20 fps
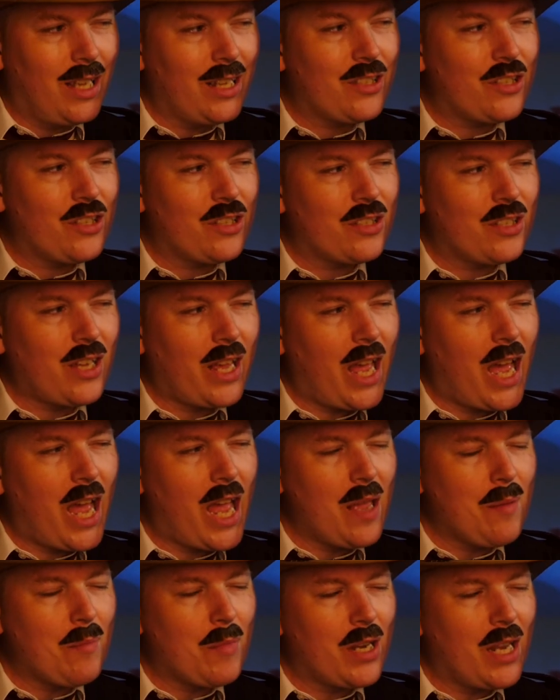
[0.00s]
Let's just say I
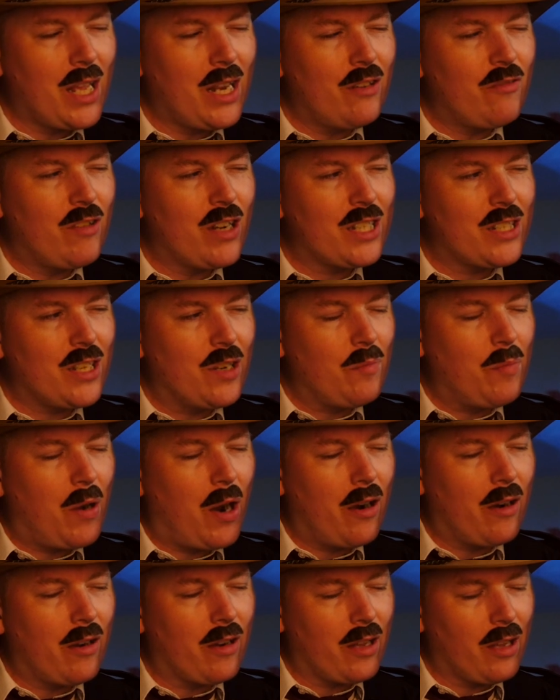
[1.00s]
am an interested
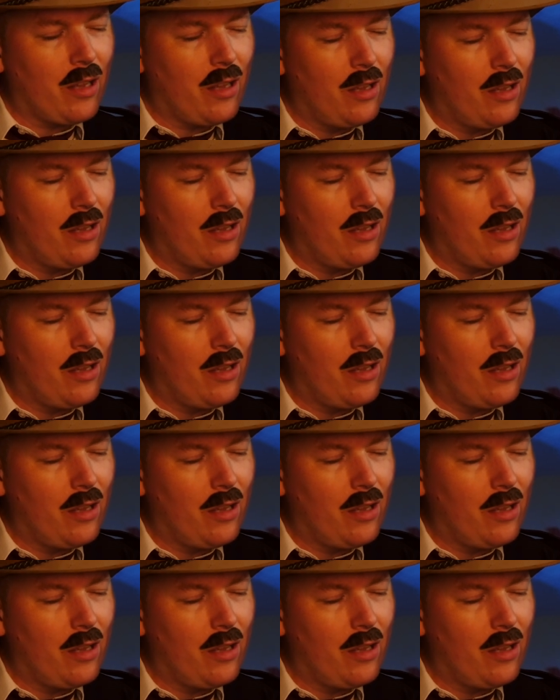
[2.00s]
party.